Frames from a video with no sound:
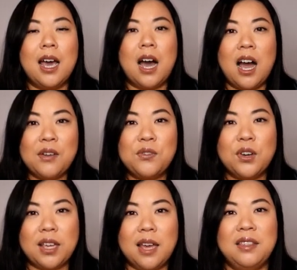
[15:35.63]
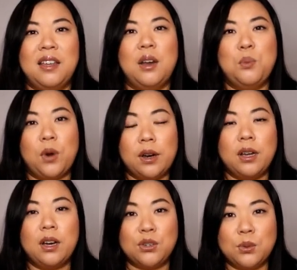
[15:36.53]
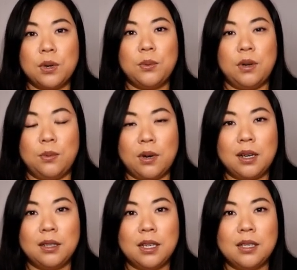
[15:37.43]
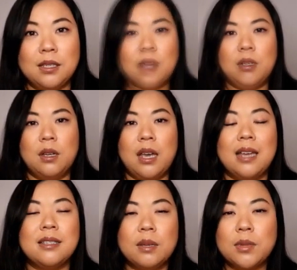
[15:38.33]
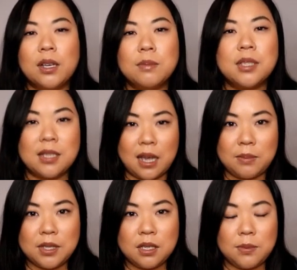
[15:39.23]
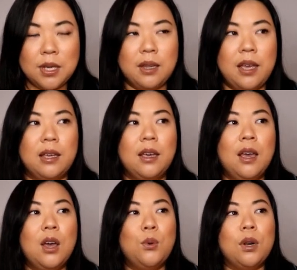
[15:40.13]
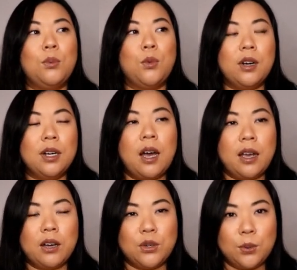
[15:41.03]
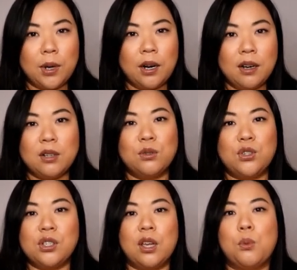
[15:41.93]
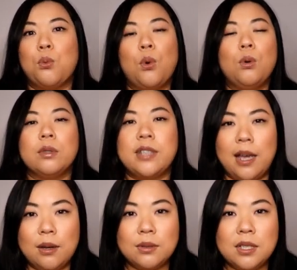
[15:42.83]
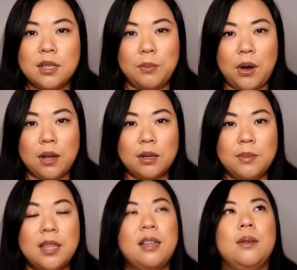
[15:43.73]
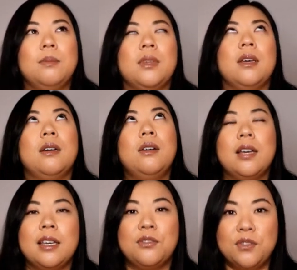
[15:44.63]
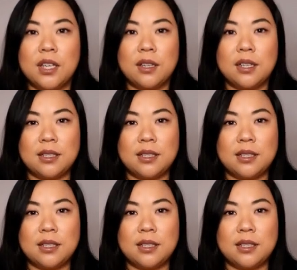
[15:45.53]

I forget that I'm wearing underwear when I'm wearing this. And sometimes this happens to me, like when I'm wearing a high underwear, it'll just like roll down to the bottom, and then I'm like, oh, I can feel it.